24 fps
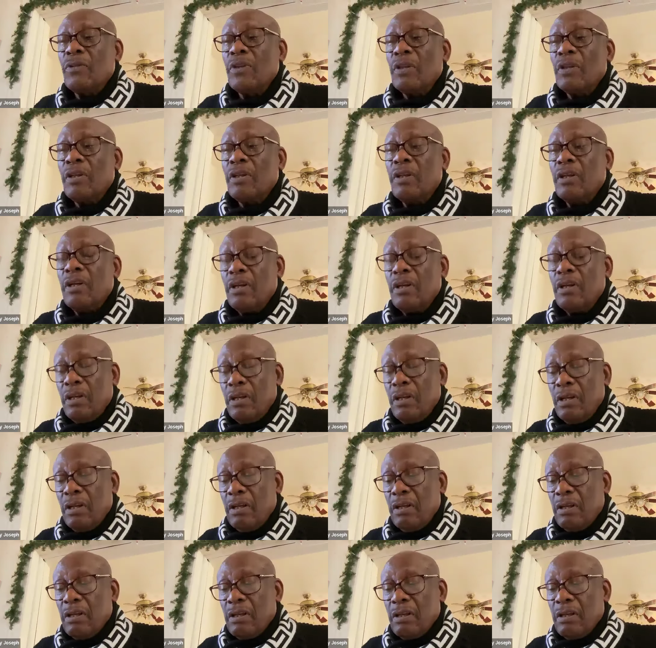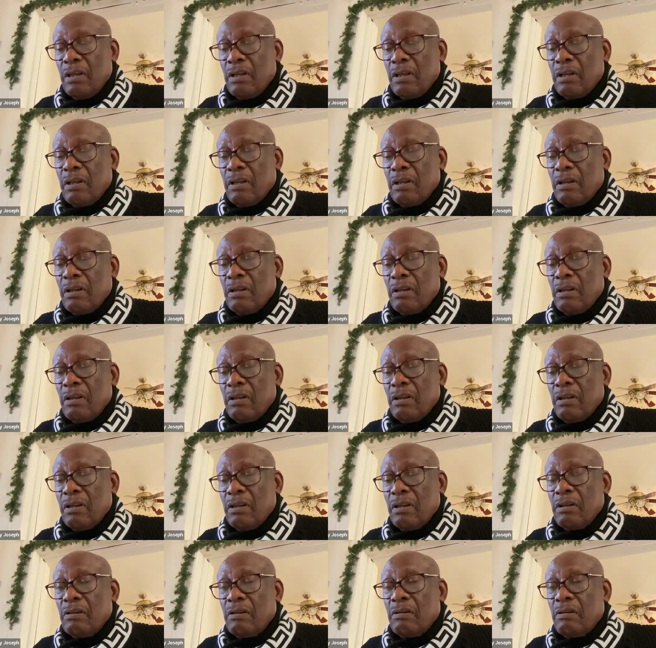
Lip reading: Nobody speaks.